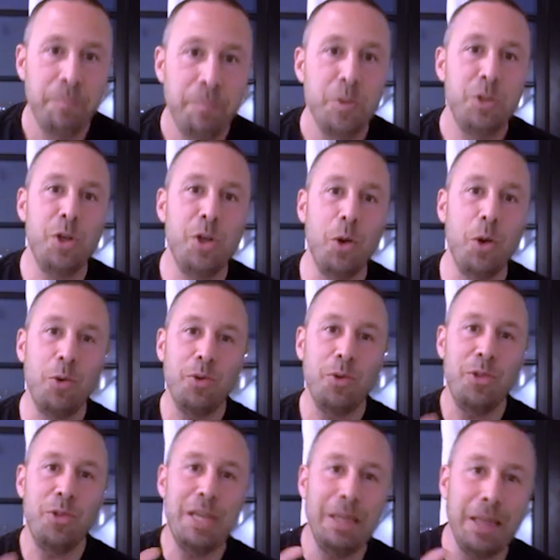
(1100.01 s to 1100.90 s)
So
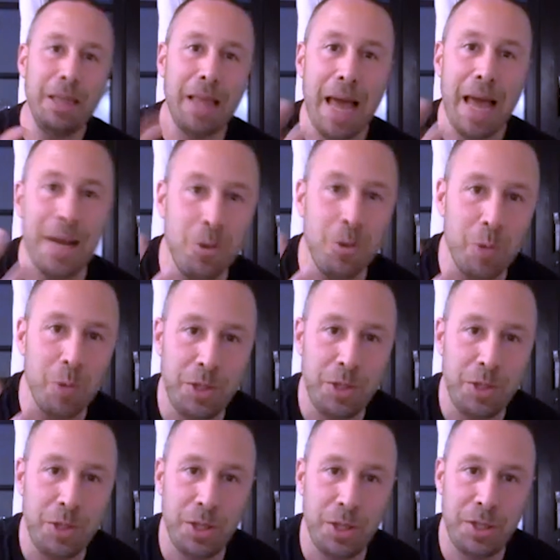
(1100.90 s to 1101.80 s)
the
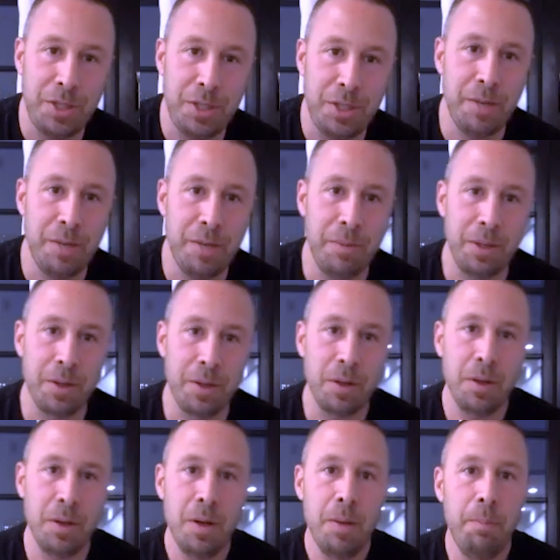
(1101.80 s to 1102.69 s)
language is similar,
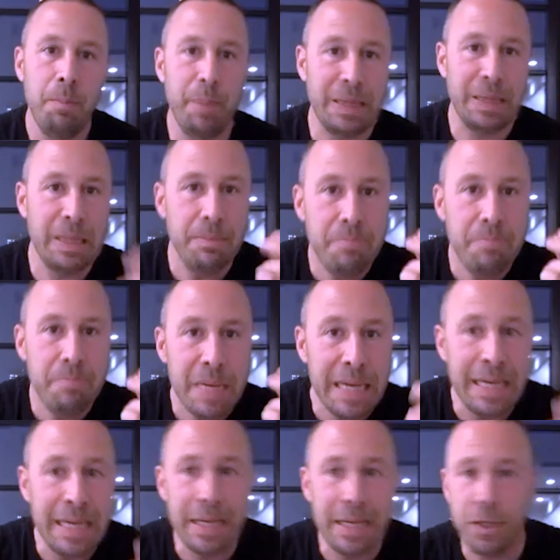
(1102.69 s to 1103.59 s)
but the
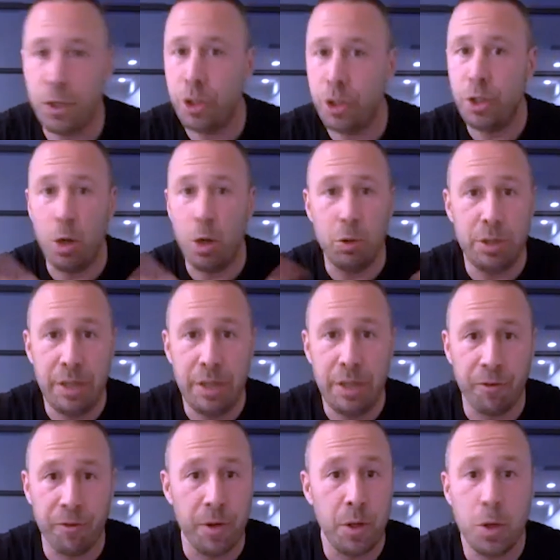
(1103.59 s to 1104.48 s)
meaning is so
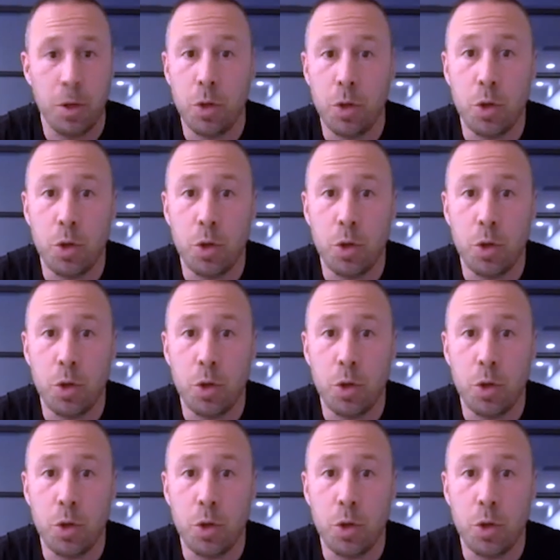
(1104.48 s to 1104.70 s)
different.